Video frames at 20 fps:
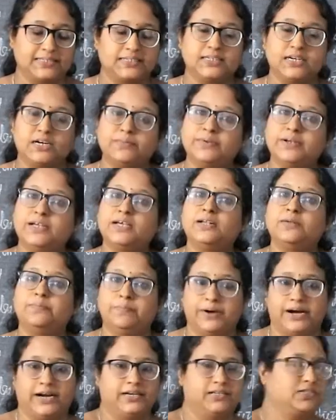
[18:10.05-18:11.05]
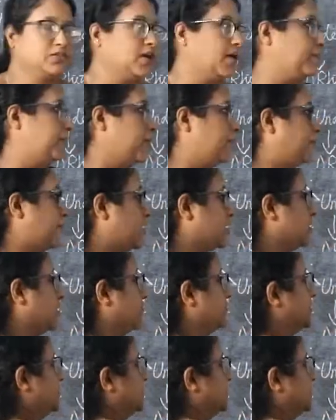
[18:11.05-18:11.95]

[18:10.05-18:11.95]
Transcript: terminal bud. So upper part of the